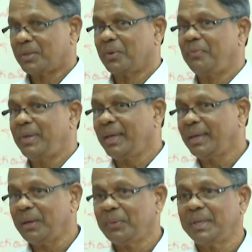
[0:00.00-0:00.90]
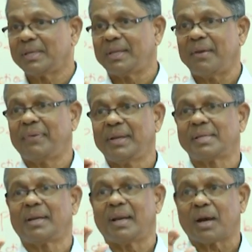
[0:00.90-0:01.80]
So we give this
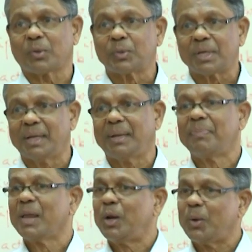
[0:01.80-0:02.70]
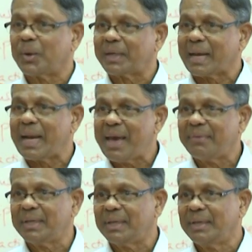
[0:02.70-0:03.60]
definition akusala, not
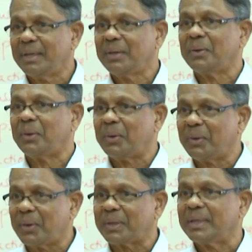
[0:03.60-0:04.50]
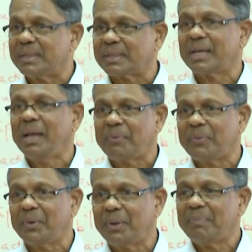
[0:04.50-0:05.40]
clever or not
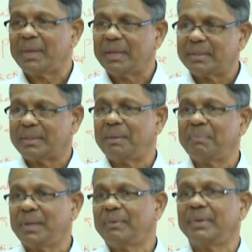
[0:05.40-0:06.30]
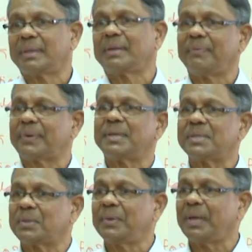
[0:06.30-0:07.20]
skillful, simply with
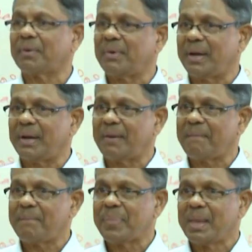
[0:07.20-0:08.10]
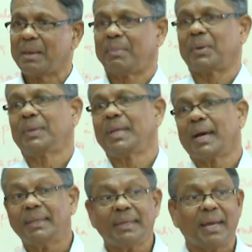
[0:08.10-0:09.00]
reference to nirvana. But on the
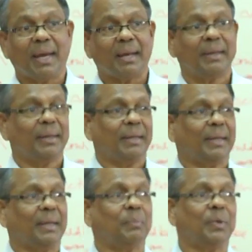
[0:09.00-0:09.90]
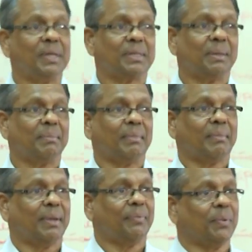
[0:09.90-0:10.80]
other hand, in Buddhism,
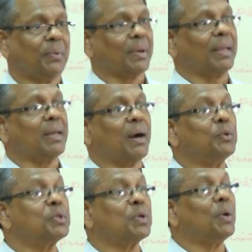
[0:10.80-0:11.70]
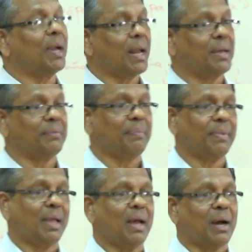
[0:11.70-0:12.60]
if you look at the household
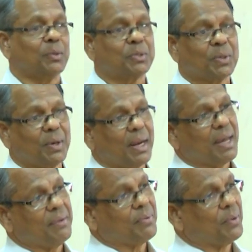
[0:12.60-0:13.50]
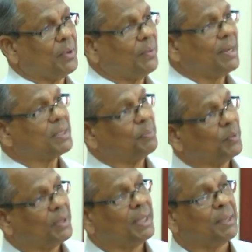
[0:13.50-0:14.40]
life always
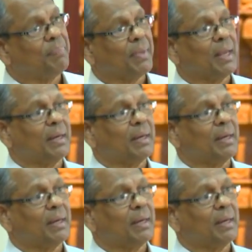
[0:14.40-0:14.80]
Buddha